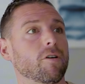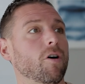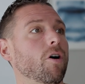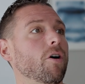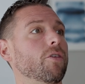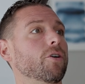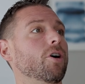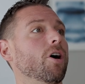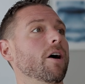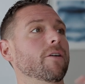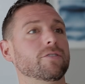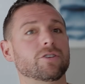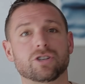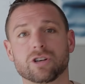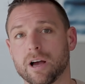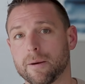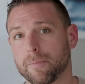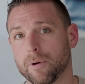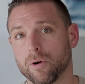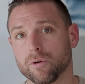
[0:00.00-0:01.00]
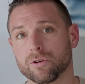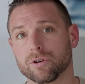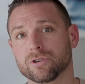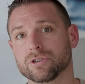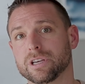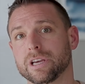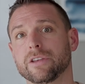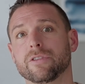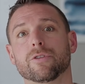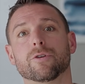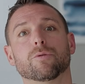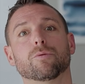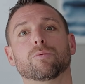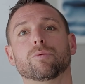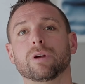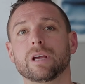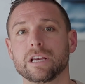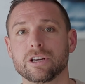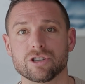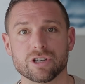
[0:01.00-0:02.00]
all the coffee shop owners in the
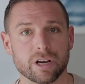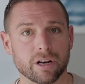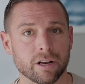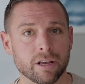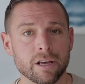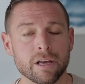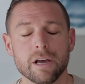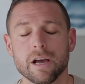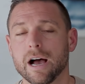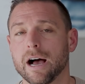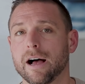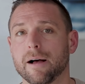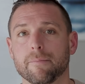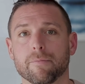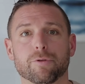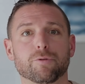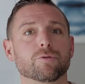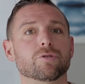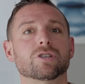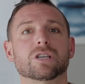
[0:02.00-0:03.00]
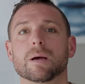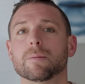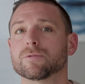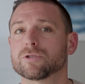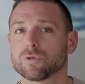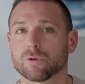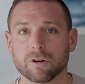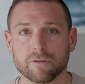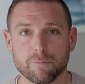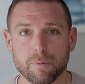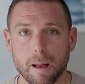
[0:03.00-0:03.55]
region through some sort of